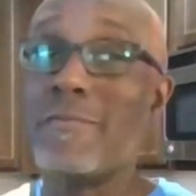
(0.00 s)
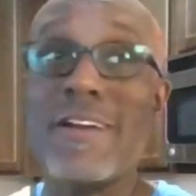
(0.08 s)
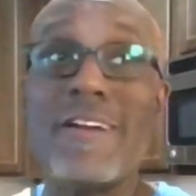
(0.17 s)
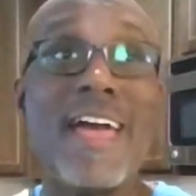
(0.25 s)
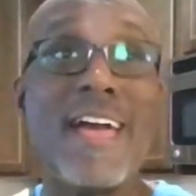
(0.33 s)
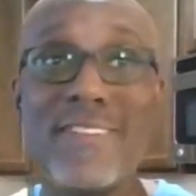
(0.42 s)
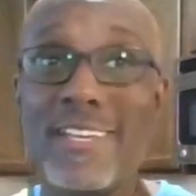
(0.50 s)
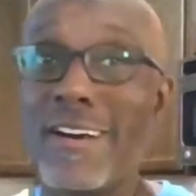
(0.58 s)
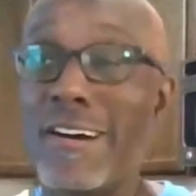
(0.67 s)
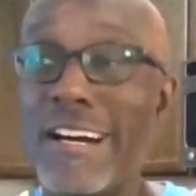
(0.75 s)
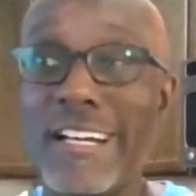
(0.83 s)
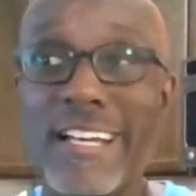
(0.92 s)
We are
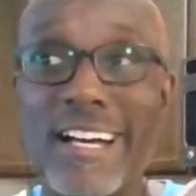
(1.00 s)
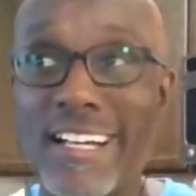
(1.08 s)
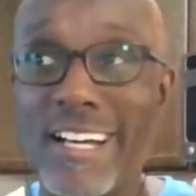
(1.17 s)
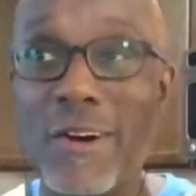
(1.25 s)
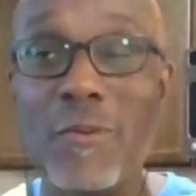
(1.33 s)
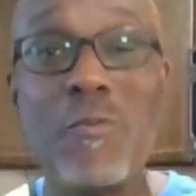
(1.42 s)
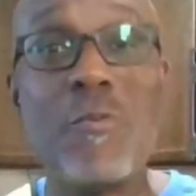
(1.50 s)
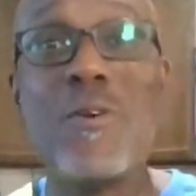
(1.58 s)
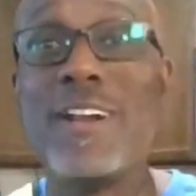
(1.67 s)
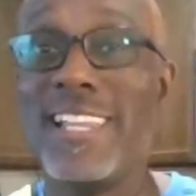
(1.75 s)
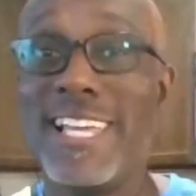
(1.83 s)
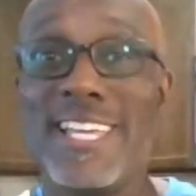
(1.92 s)
having a, a, a,
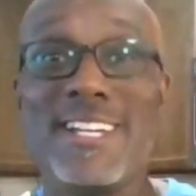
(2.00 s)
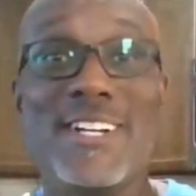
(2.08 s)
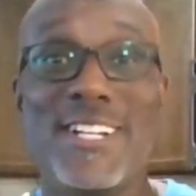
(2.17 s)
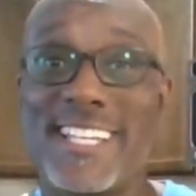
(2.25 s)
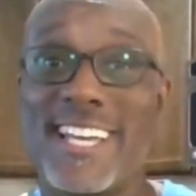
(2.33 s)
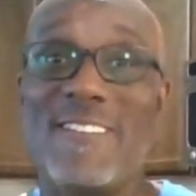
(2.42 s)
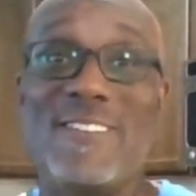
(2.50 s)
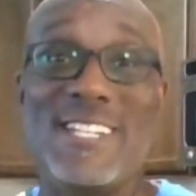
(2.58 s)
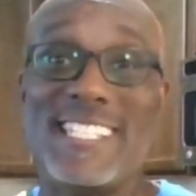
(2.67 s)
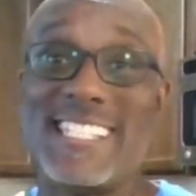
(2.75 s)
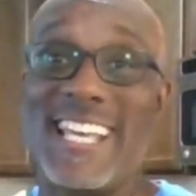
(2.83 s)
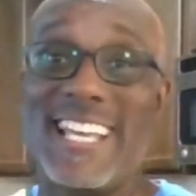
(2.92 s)
really good
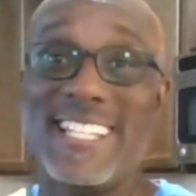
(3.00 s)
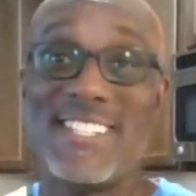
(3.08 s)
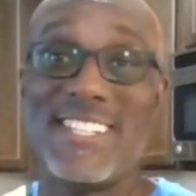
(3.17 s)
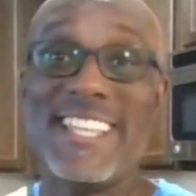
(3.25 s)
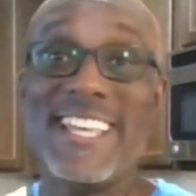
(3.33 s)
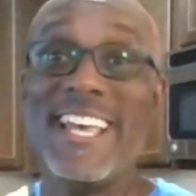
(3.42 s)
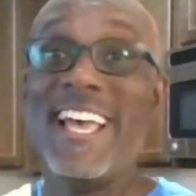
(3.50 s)
conversation,